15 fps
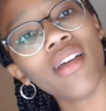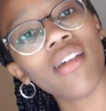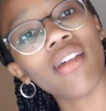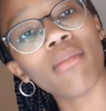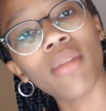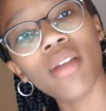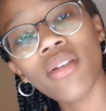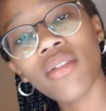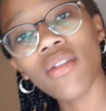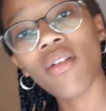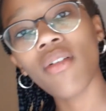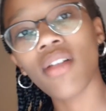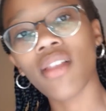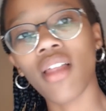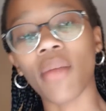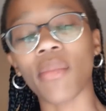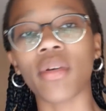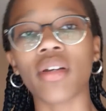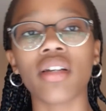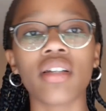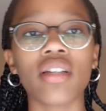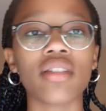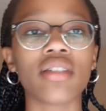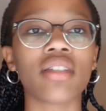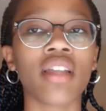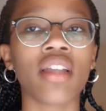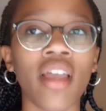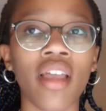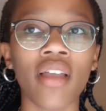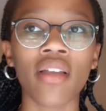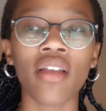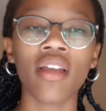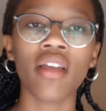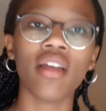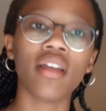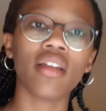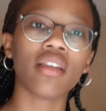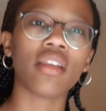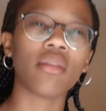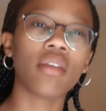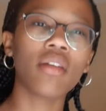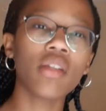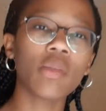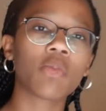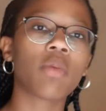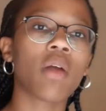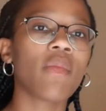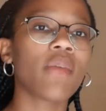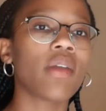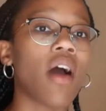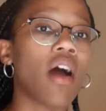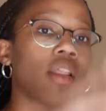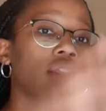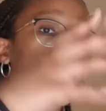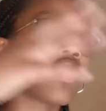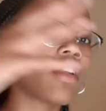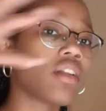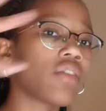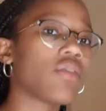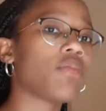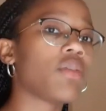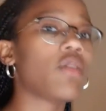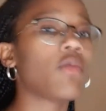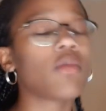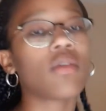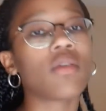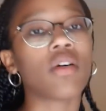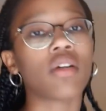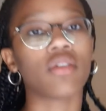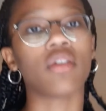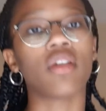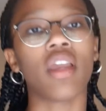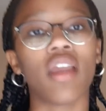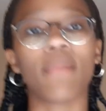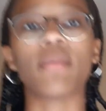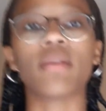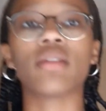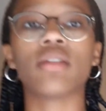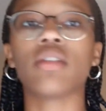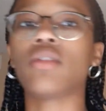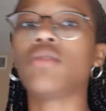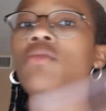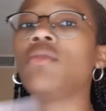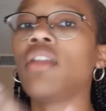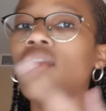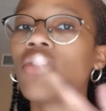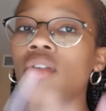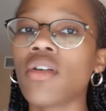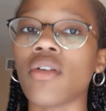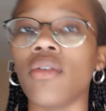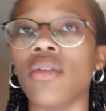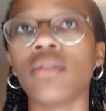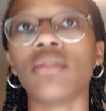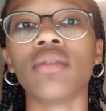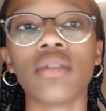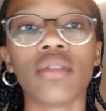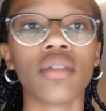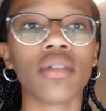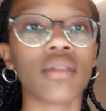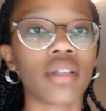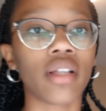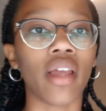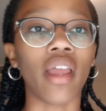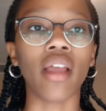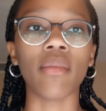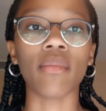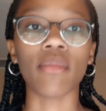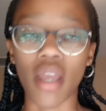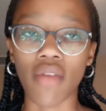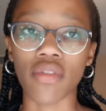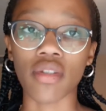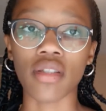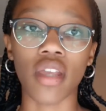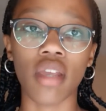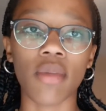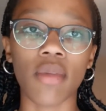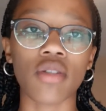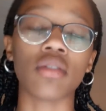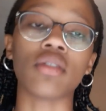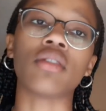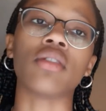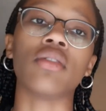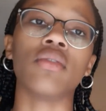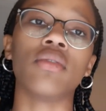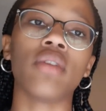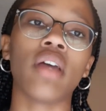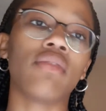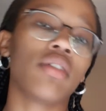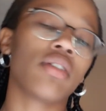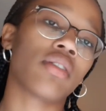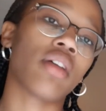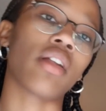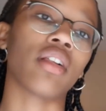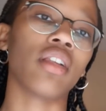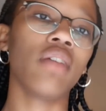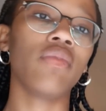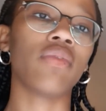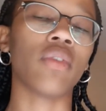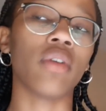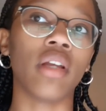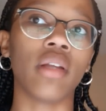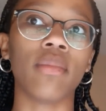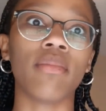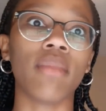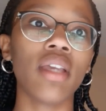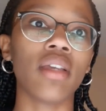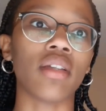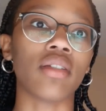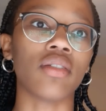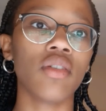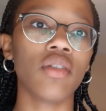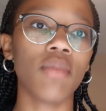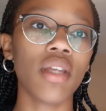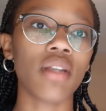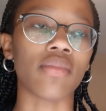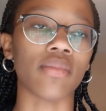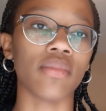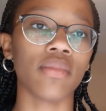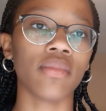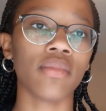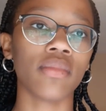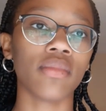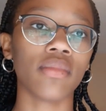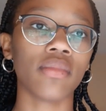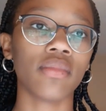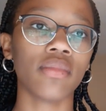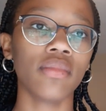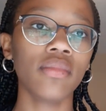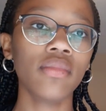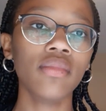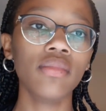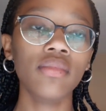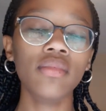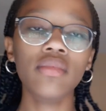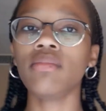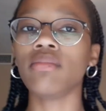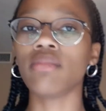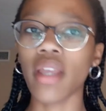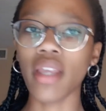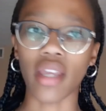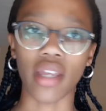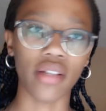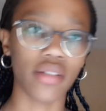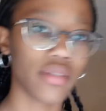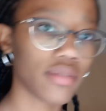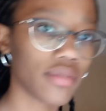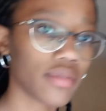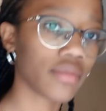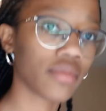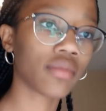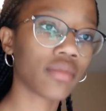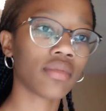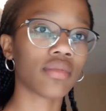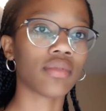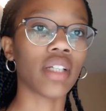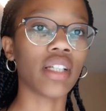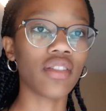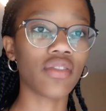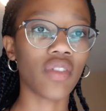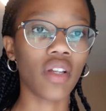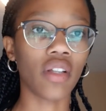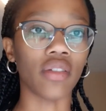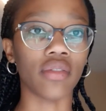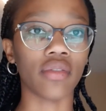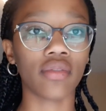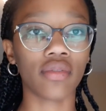Make your own club, because like there's probably a lot of different people on your campus that you'll never know, like, may have the same interest as you. And if there's not a club for it, make it so you can meet them. Make it. That's fun.